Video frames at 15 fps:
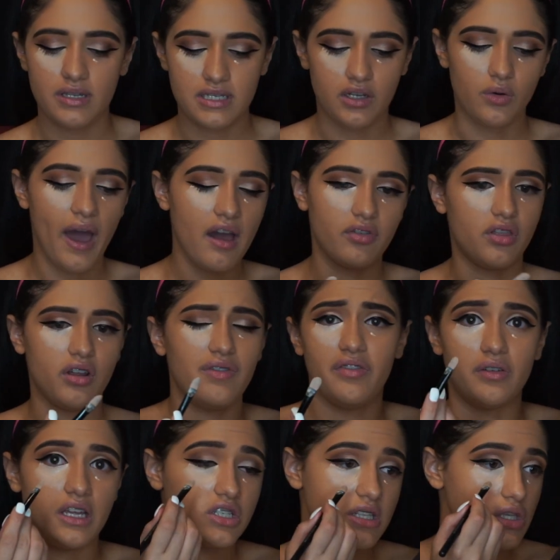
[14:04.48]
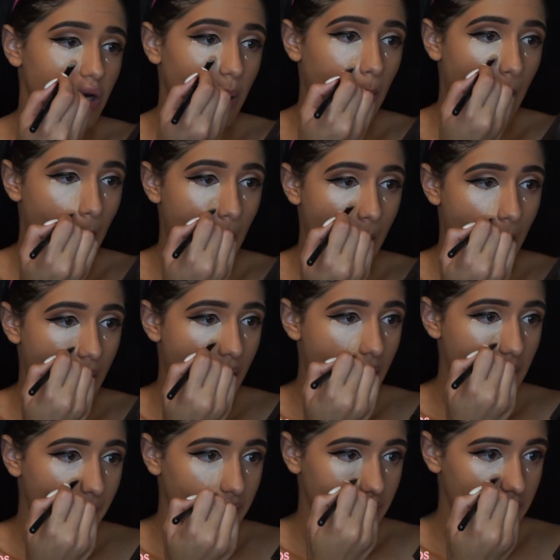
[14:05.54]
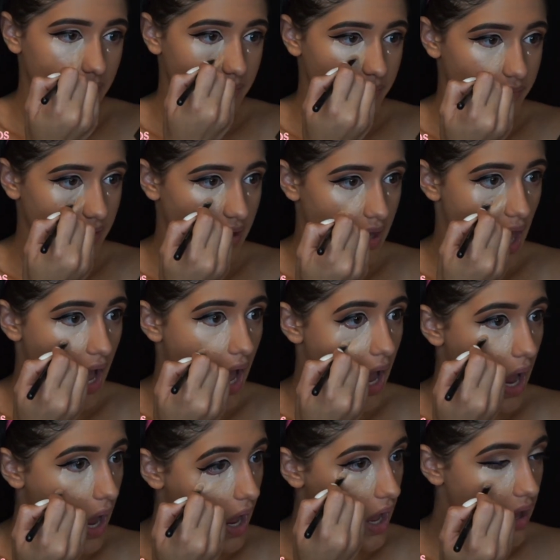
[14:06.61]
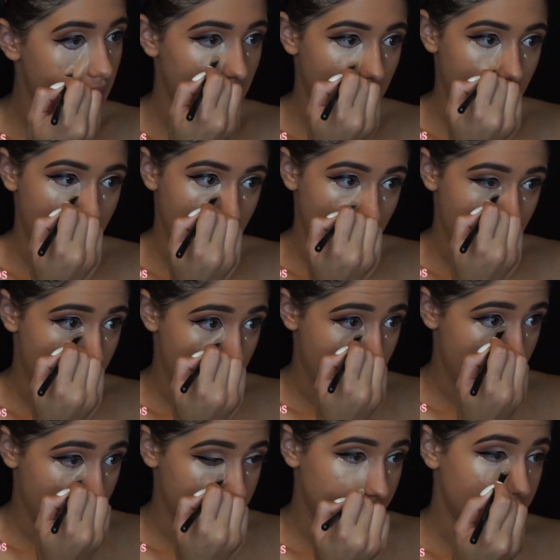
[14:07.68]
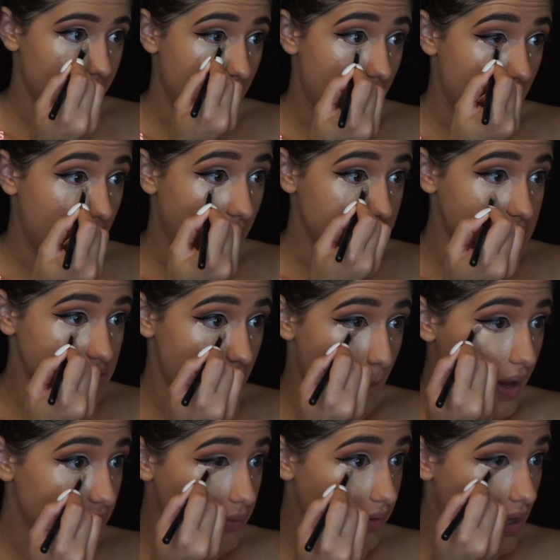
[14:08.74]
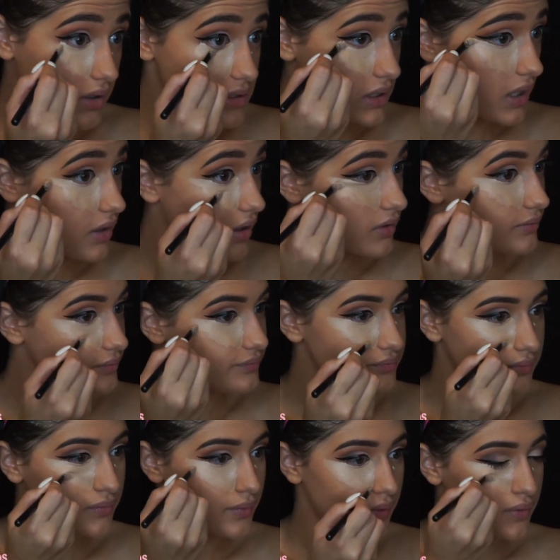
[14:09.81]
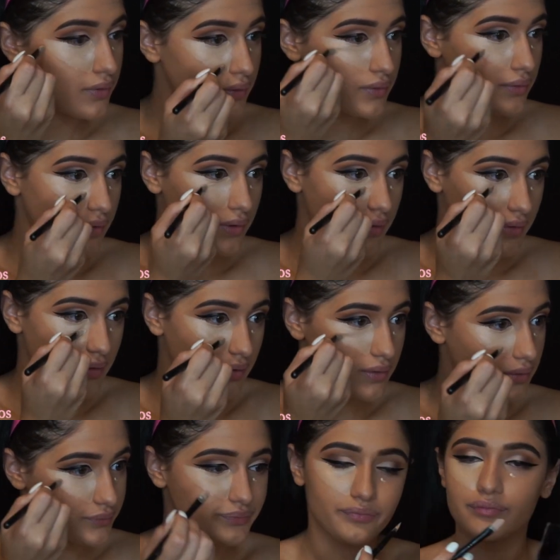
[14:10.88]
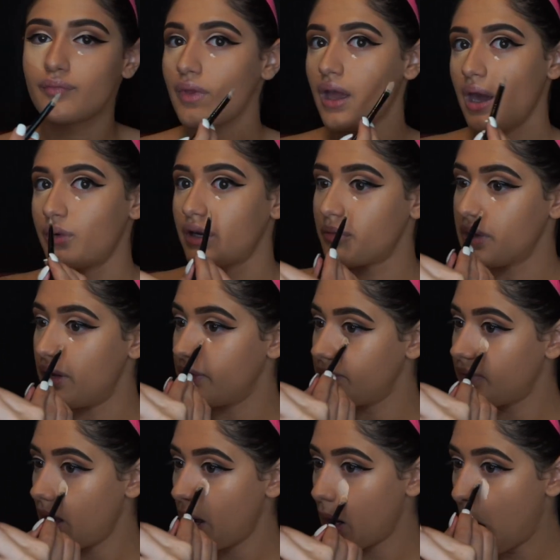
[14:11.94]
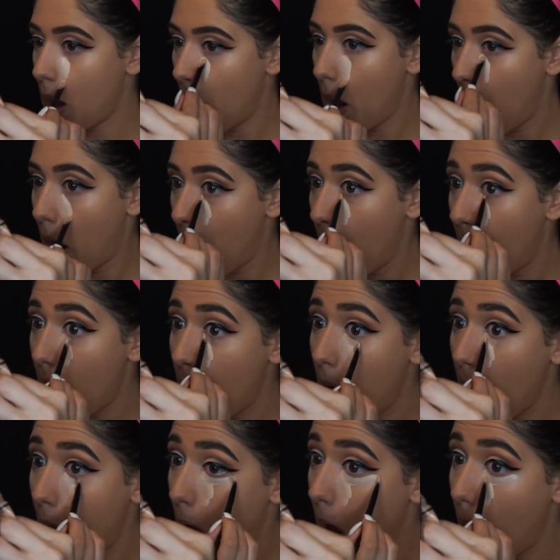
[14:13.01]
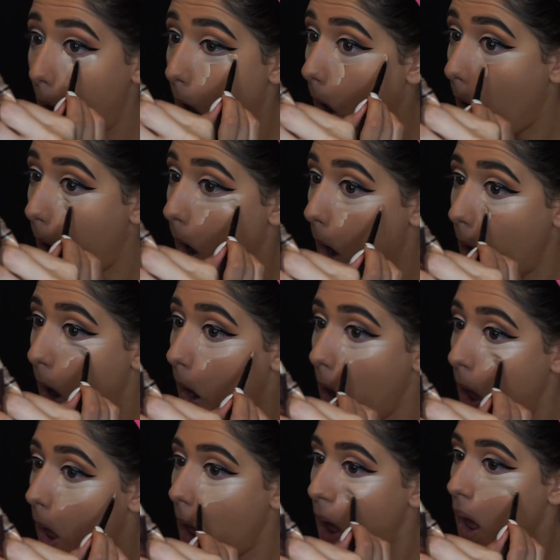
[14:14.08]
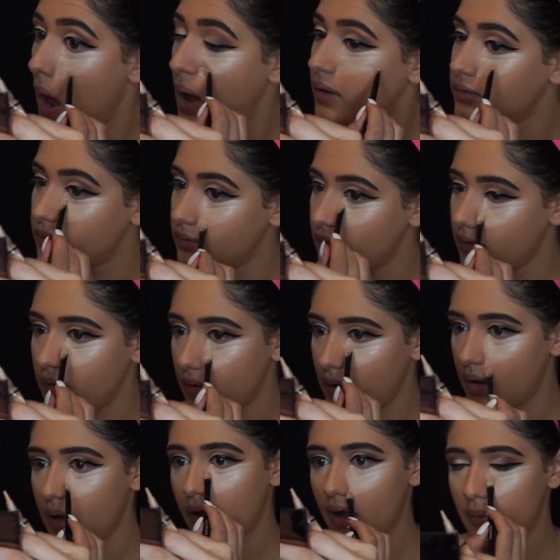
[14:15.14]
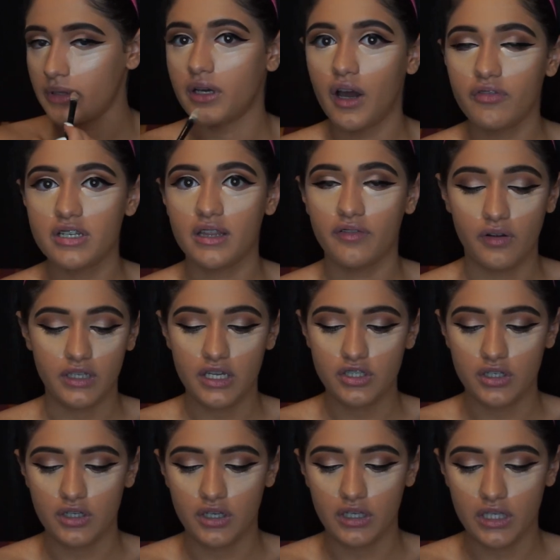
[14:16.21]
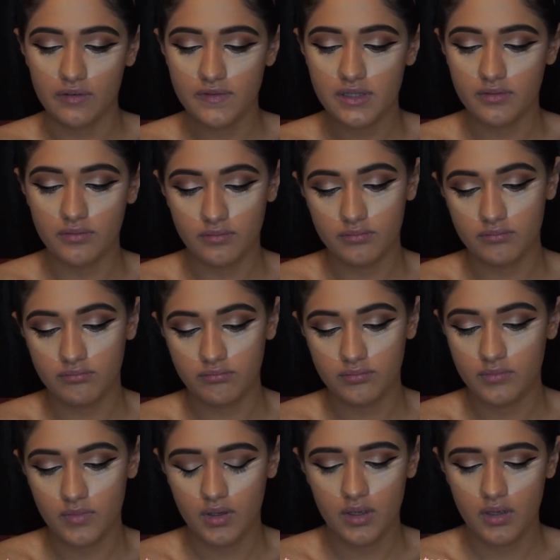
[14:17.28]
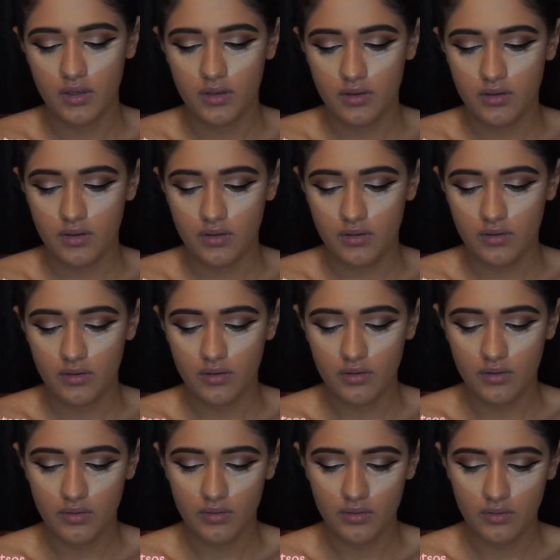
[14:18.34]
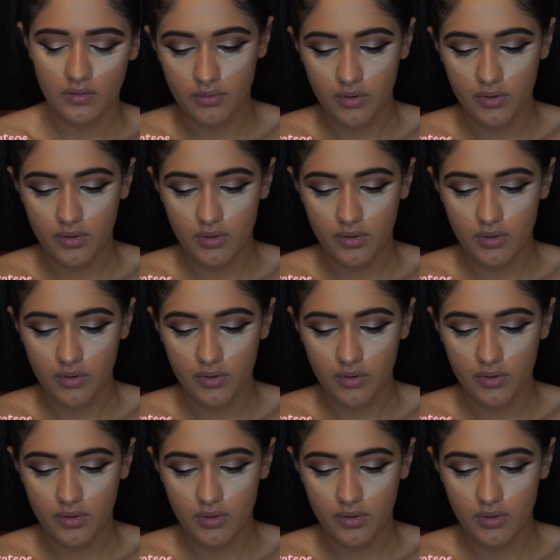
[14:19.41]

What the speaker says: product, and on camera it looks white, but it does have a yellow undertone, and this is way too white for me. So what I like to do is I like to take a little, you know, whatever concealer you have, or even a foundation that's darker, and blend it. And I like to just combine those colors together.